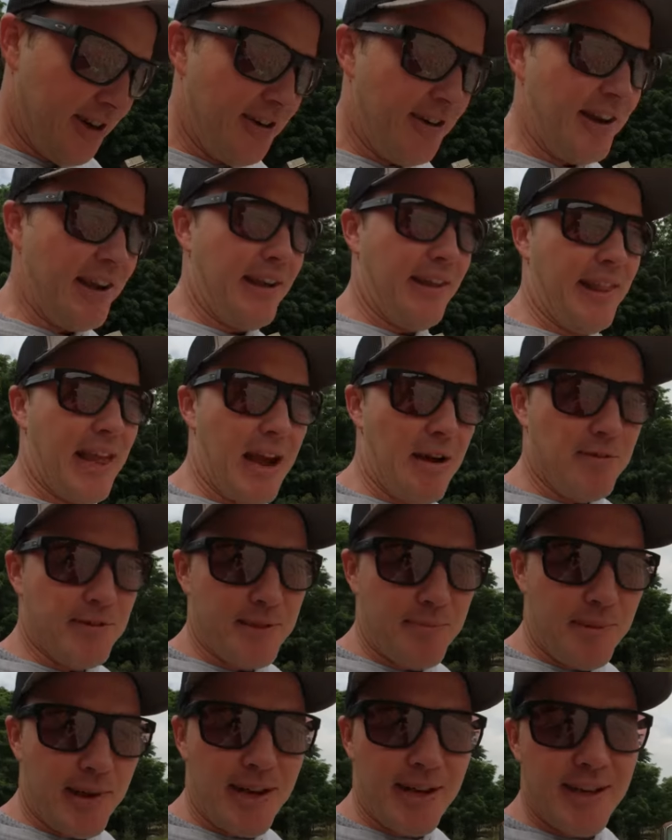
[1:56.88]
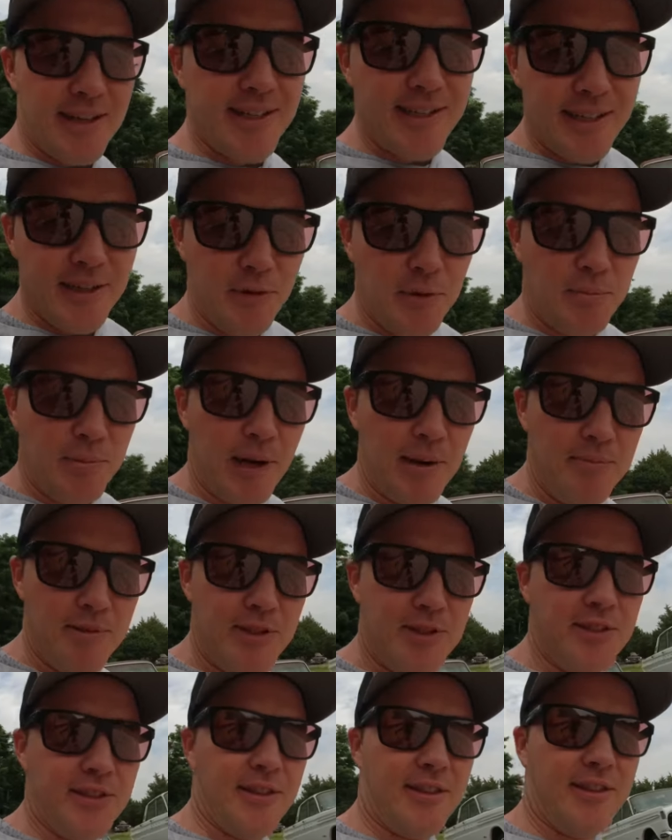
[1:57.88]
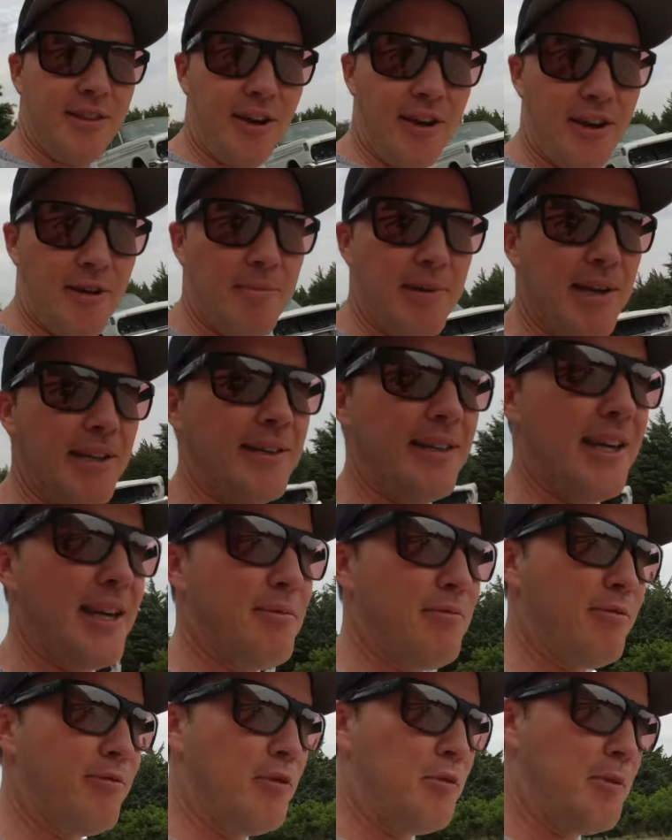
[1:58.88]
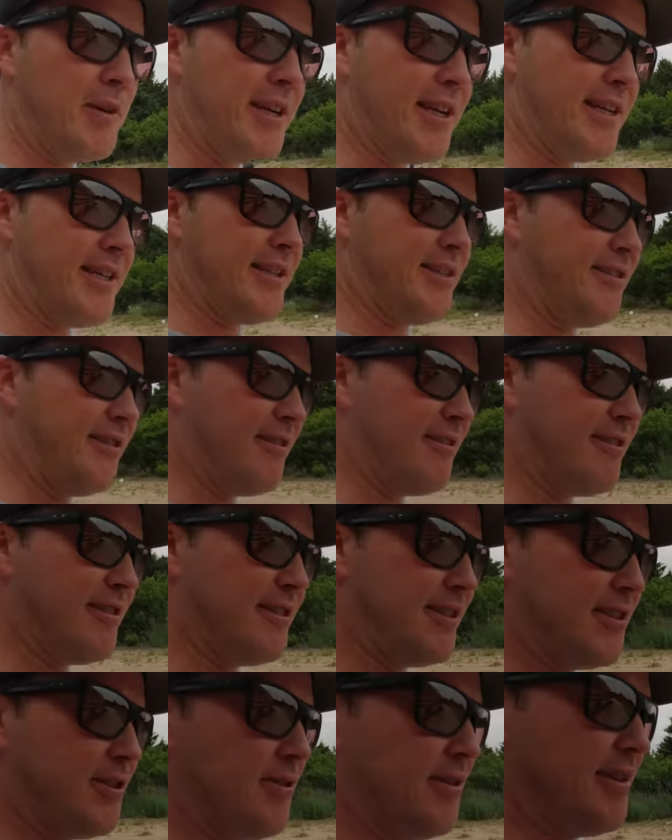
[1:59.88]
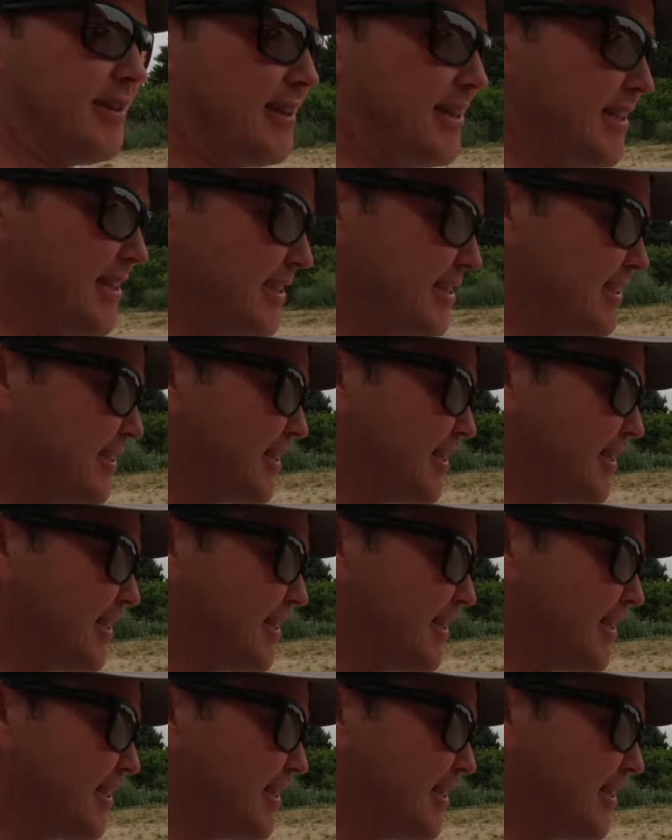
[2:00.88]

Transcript: Turned out that was a bad idea. We probably should have thought about that before we got started. So on this